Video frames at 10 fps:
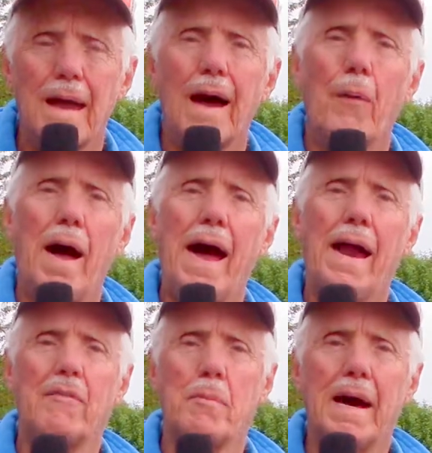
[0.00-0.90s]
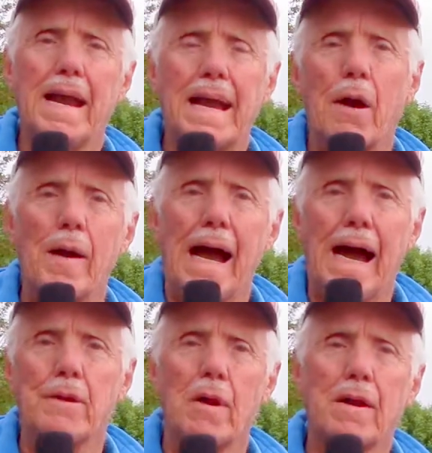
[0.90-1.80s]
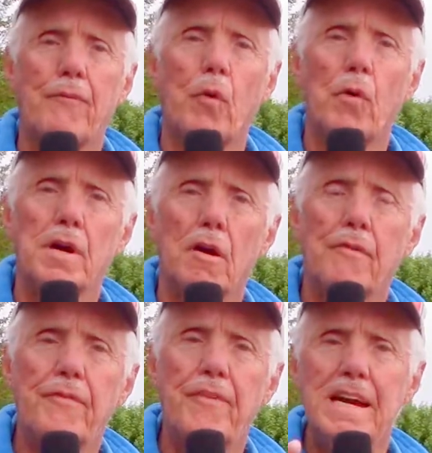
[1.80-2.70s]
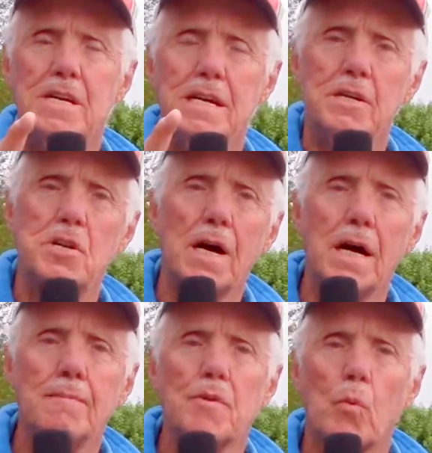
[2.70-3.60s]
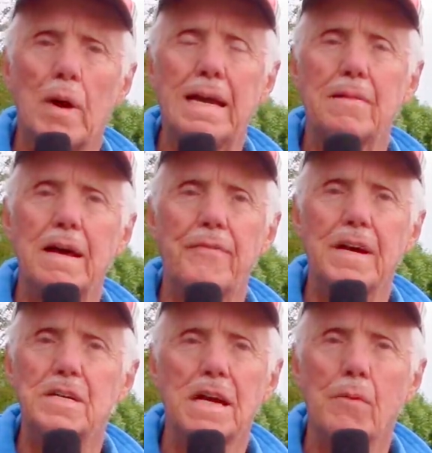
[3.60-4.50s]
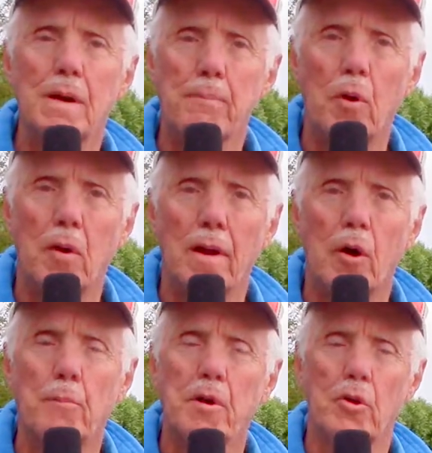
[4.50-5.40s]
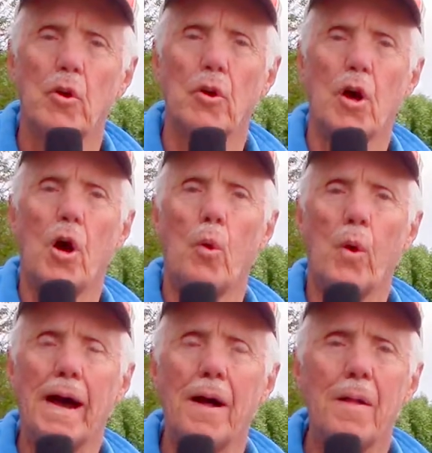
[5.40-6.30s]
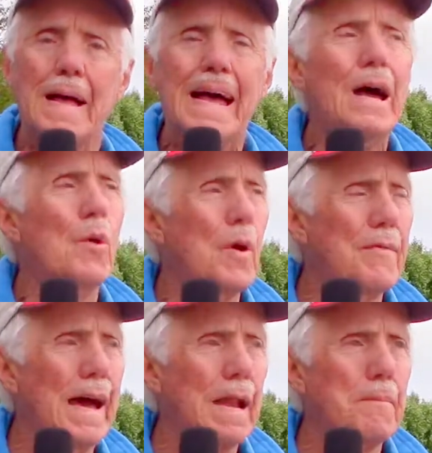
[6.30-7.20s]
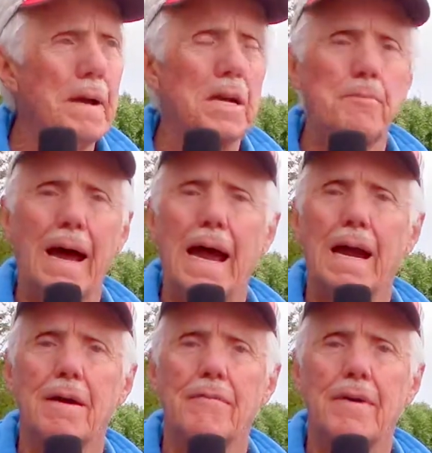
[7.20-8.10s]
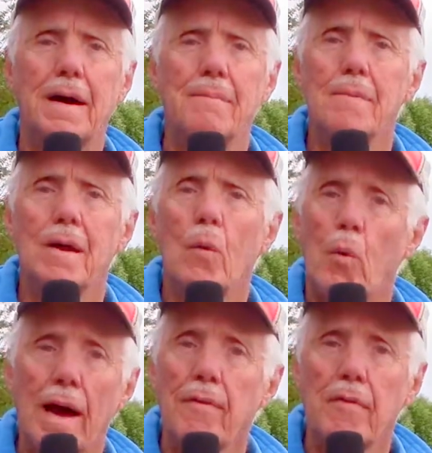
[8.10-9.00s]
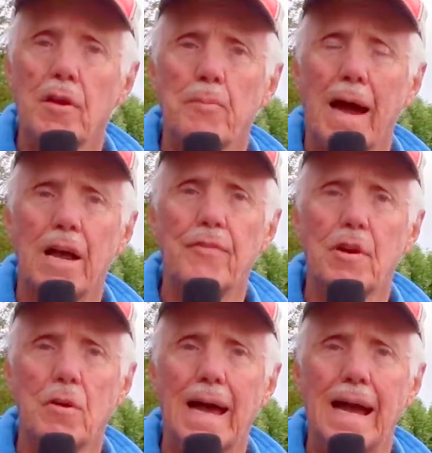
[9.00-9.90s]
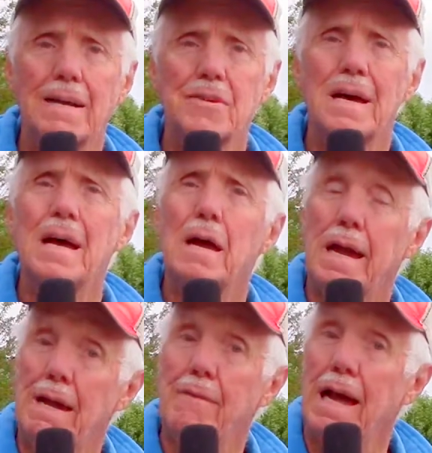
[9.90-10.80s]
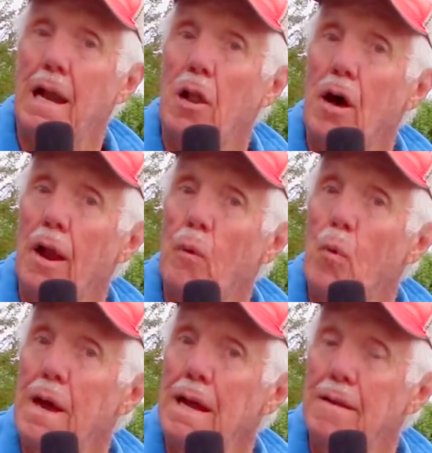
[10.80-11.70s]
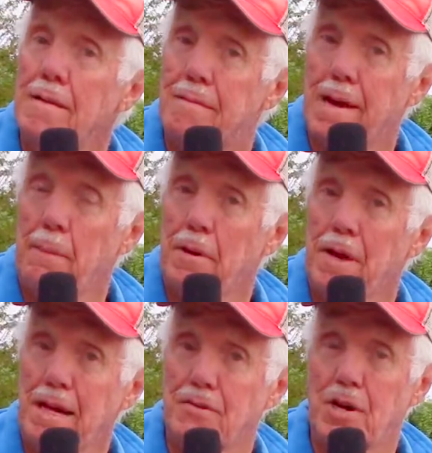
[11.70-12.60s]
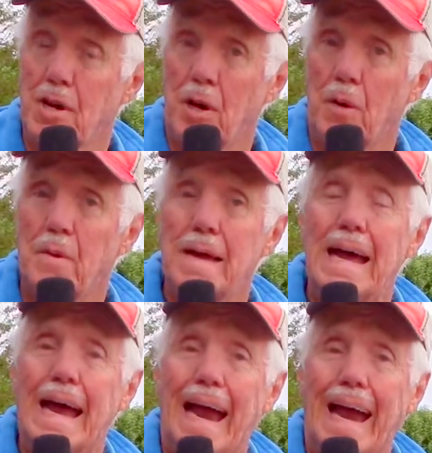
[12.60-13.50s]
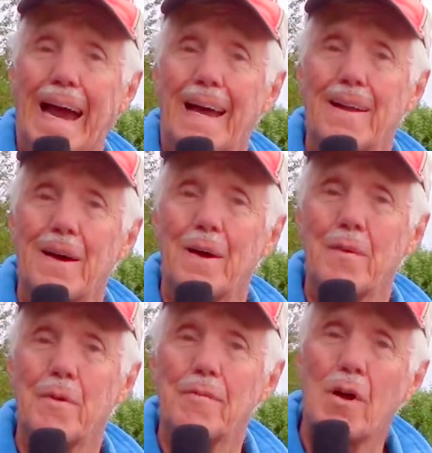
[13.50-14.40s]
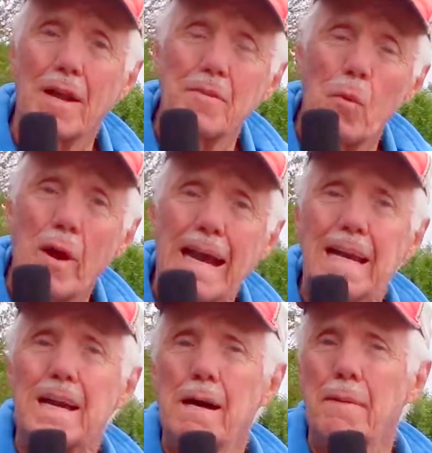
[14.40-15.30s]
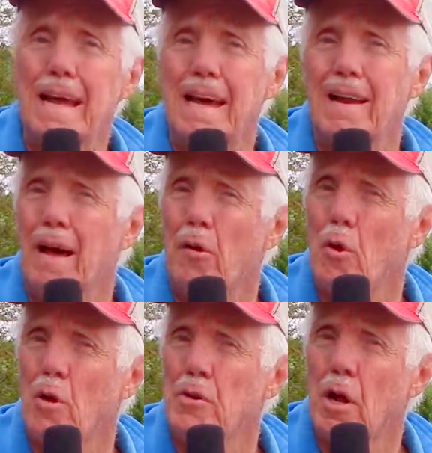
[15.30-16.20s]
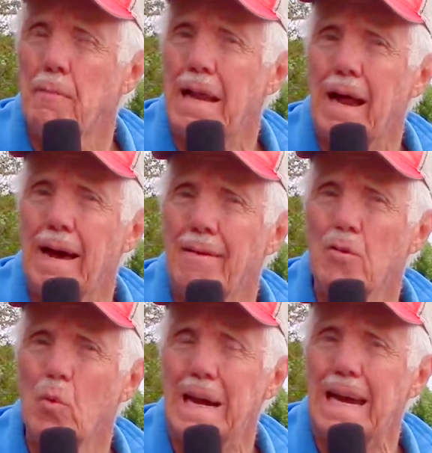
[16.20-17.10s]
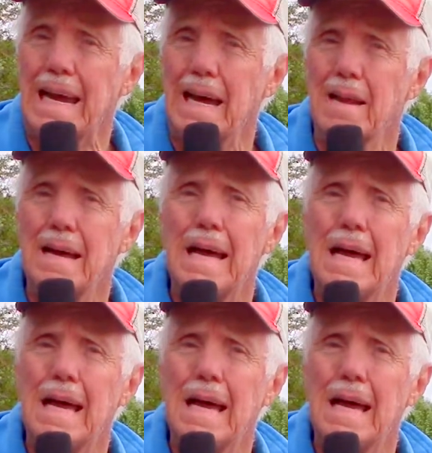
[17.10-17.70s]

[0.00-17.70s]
Well, hi everybody, Gary Heydrich for your Fishing Chums Weekly Fishing Report. Hope you're doing all well. We've had a mixed bag of weather this past few days. Even had a lot of wind a couple days ago. And we've got some rain coming in. I don't know what it's going to be like this weekend.